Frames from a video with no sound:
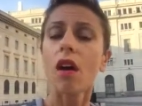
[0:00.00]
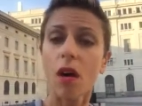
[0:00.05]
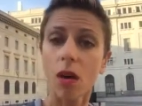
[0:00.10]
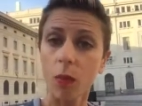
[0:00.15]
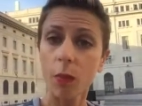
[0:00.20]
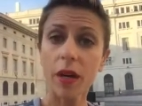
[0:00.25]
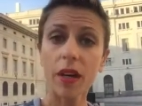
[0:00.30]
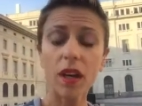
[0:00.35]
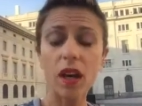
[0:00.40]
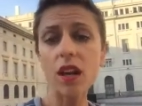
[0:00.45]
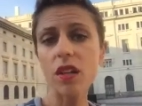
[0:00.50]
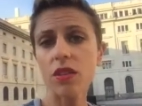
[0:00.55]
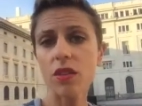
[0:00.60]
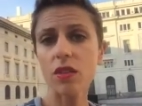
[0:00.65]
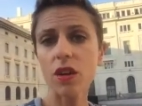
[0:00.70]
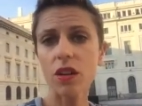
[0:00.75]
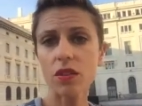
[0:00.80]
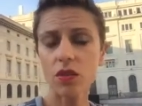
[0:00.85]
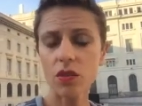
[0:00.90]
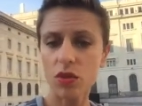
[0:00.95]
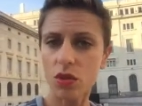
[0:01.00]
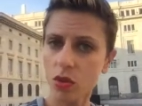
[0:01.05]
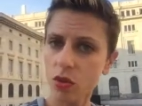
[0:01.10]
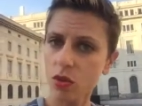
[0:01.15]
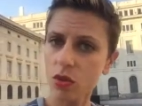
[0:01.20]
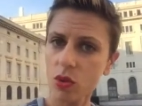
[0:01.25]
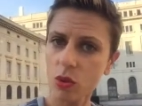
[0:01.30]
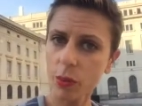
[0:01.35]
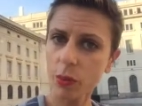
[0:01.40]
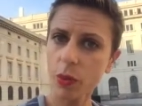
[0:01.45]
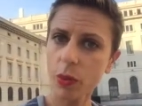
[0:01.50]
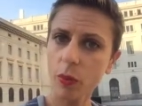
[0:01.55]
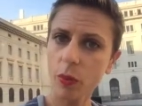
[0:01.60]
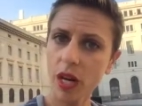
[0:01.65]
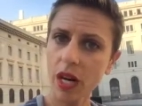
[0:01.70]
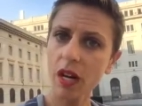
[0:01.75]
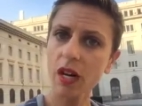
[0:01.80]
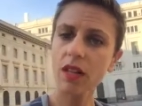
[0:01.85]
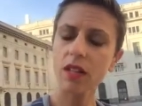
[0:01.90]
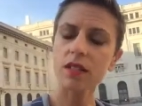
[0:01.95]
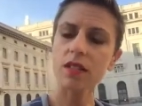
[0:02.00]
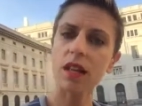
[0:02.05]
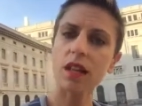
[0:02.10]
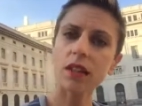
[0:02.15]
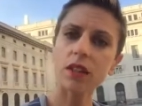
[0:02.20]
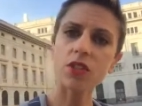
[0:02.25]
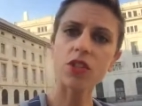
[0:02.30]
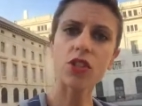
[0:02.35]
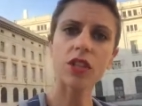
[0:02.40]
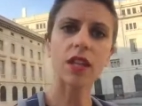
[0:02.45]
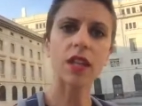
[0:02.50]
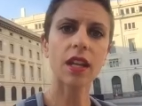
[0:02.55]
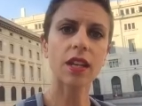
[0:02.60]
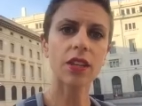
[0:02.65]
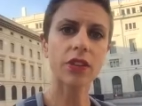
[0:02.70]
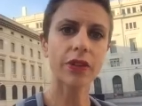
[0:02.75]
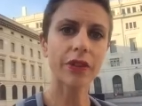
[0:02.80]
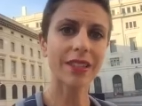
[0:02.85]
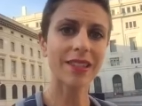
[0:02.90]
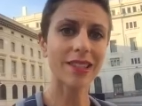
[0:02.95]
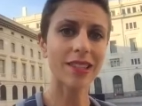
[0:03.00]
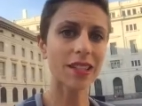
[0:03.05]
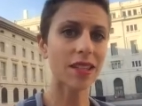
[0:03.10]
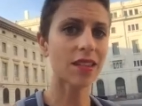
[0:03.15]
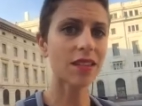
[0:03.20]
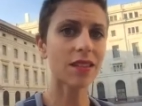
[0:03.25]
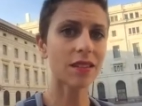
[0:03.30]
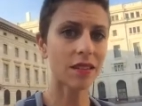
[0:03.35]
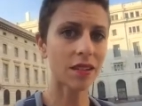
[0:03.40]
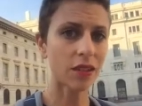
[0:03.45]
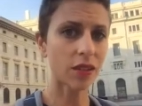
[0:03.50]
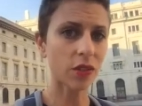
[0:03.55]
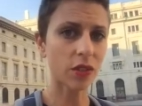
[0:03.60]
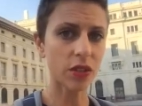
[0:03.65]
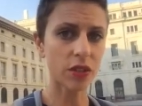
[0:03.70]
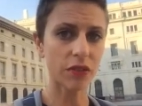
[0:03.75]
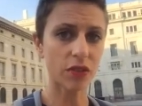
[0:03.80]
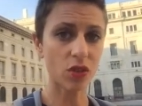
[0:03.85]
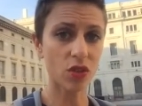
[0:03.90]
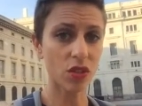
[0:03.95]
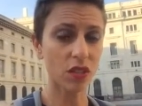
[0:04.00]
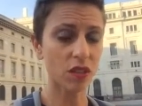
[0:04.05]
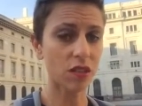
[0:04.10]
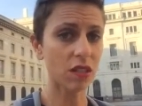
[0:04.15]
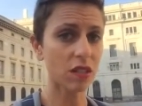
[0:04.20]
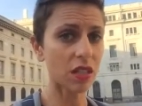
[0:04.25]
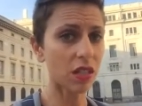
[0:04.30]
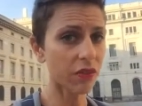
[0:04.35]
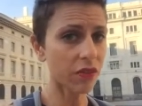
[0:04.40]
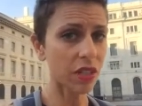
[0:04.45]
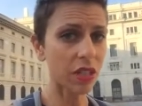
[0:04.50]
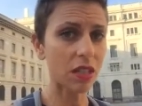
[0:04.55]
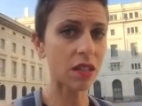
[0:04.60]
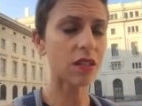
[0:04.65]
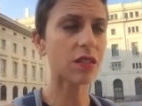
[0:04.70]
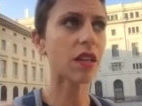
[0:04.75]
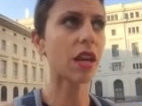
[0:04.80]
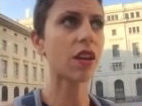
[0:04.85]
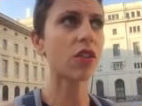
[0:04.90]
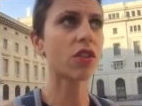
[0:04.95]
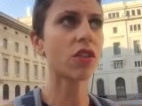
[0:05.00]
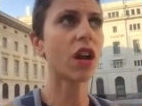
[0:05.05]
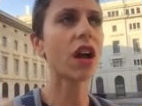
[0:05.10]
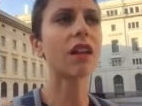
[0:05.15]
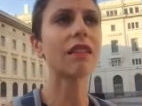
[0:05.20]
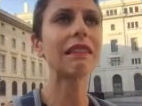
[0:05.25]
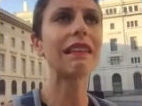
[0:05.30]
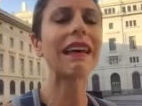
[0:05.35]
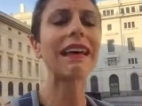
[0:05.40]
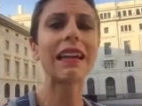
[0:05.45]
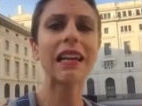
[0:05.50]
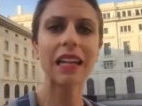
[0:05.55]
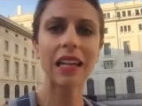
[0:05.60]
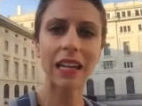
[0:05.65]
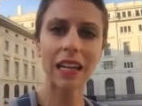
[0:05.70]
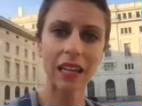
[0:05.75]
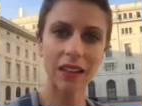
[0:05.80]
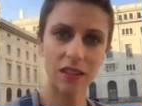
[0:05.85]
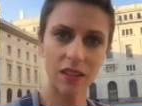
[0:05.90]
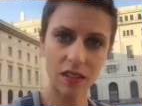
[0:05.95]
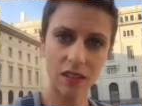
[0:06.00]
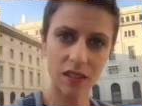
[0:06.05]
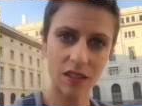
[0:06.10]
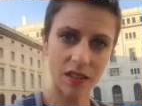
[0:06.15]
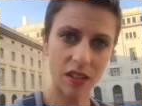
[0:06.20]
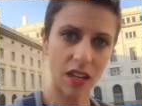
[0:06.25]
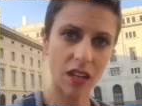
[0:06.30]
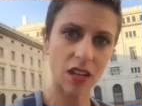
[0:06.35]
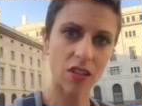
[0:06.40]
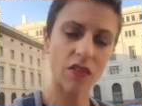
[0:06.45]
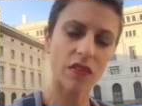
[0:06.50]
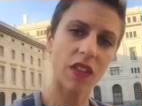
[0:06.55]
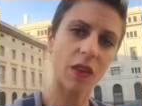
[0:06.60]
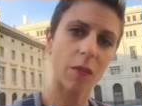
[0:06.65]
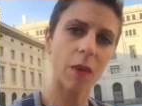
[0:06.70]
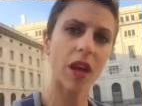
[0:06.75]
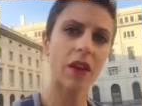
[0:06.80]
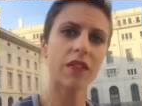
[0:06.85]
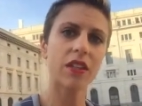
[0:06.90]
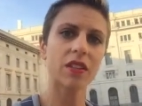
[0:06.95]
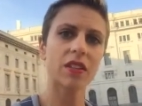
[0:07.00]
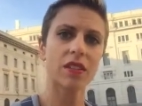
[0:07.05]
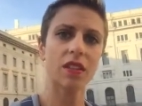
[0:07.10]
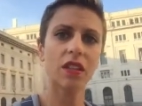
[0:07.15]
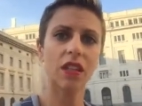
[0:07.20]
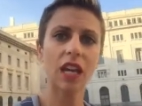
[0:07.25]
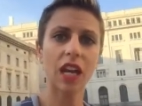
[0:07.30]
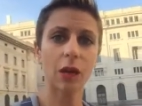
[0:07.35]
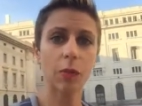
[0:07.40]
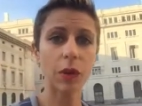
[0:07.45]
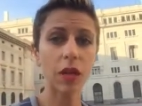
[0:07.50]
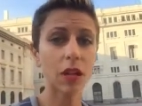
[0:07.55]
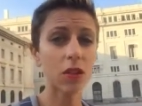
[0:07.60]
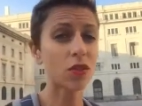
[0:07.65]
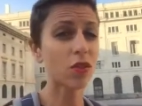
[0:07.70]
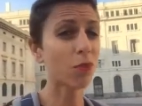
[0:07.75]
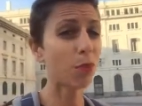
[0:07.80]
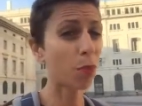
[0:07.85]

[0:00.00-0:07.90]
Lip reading: oh my God, you guys are so super aware and intelligent and you can see the signals of their sensitivities and you're not letting it get to the stage of them having celiac because